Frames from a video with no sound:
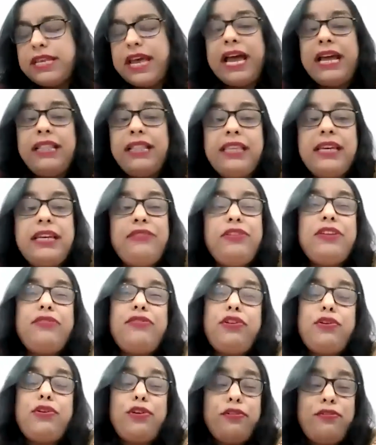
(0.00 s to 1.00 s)
and then we have a
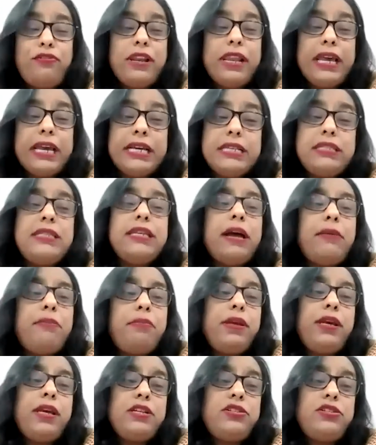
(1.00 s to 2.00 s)
lot of legacy
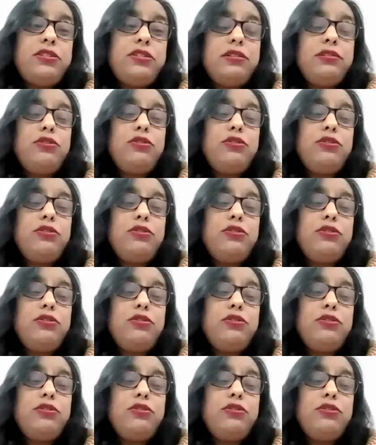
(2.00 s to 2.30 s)
applications.